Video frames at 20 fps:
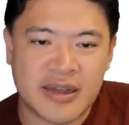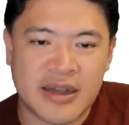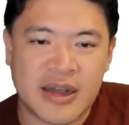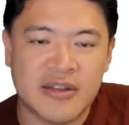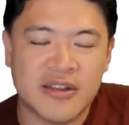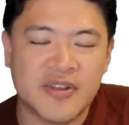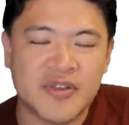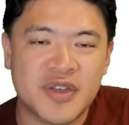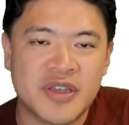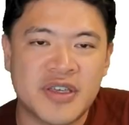I'd
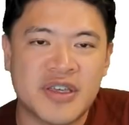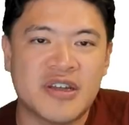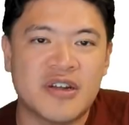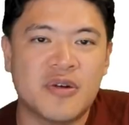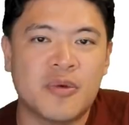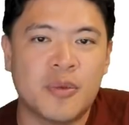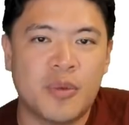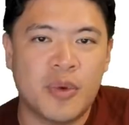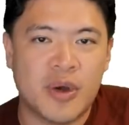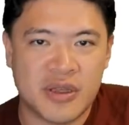love to hear
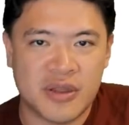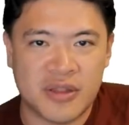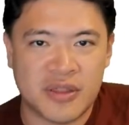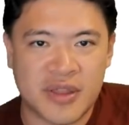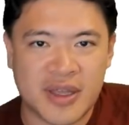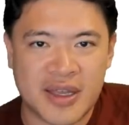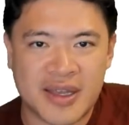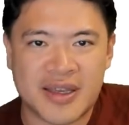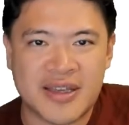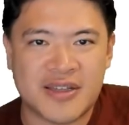what you
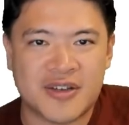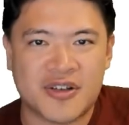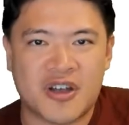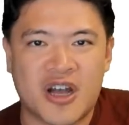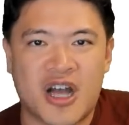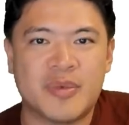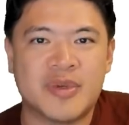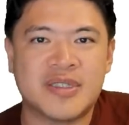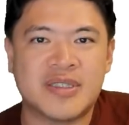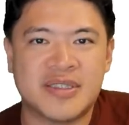think in the
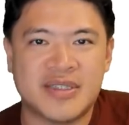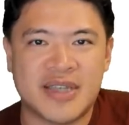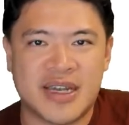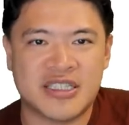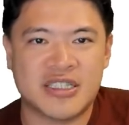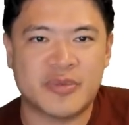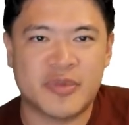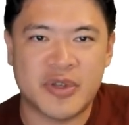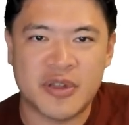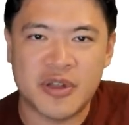comments
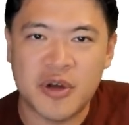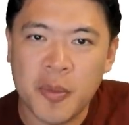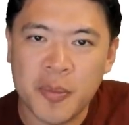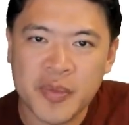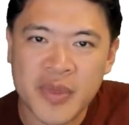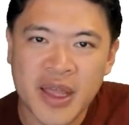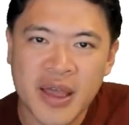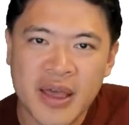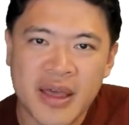section below.